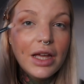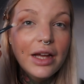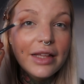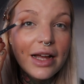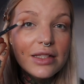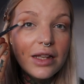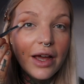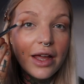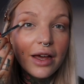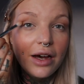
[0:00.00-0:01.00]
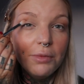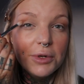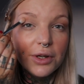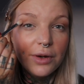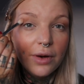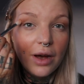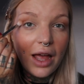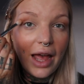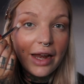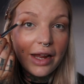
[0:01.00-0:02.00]
that's like, I'm sure
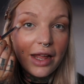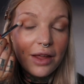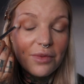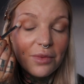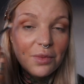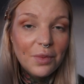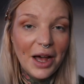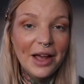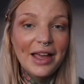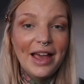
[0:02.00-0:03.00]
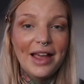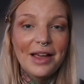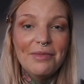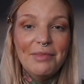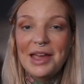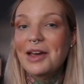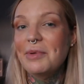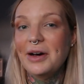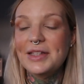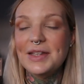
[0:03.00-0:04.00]
any working
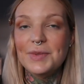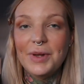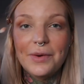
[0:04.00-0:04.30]
makeup artist will